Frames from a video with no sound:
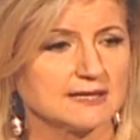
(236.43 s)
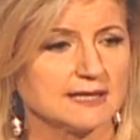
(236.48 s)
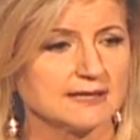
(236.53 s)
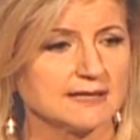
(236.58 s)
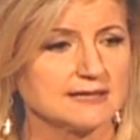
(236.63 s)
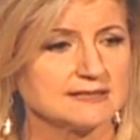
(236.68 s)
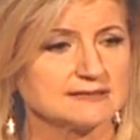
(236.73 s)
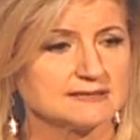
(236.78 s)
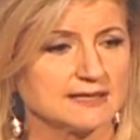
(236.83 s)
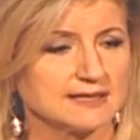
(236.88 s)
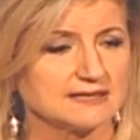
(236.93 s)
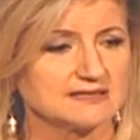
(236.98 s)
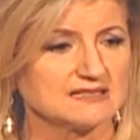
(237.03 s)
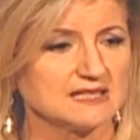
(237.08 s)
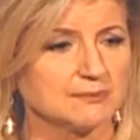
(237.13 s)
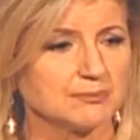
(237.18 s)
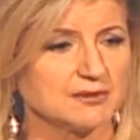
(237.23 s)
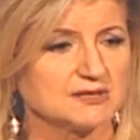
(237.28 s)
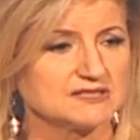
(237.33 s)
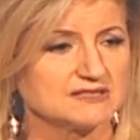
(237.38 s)
and a
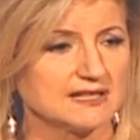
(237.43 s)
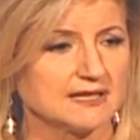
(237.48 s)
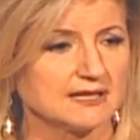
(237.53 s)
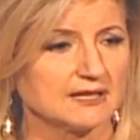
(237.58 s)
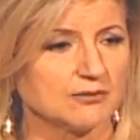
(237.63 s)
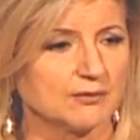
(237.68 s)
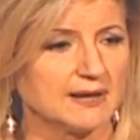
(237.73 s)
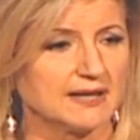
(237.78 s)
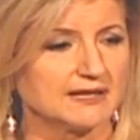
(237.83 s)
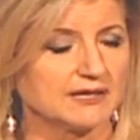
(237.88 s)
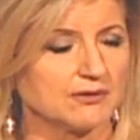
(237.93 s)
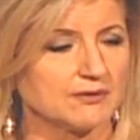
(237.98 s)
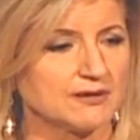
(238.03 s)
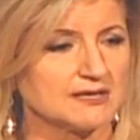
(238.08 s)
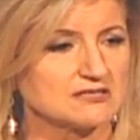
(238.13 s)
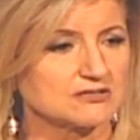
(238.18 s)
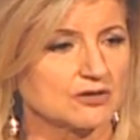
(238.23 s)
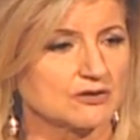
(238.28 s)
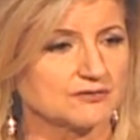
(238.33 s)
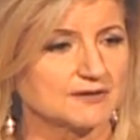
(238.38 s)
60% greater
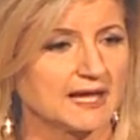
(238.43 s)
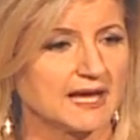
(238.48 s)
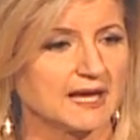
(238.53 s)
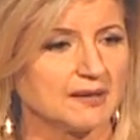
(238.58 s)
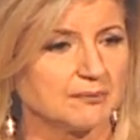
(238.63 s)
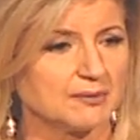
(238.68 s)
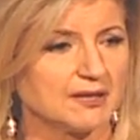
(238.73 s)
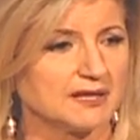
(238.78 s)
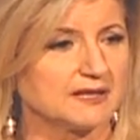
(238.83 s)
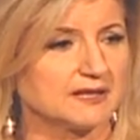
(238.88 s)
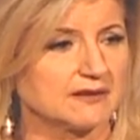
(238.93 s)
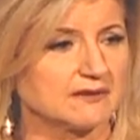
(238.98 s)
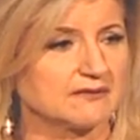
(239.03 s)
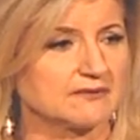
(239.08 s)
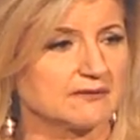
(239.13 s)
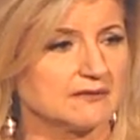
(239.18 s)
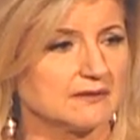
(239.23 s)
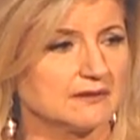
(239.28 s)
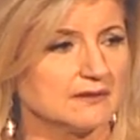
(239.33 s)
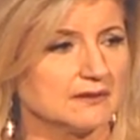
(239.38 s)
risk of diabetes.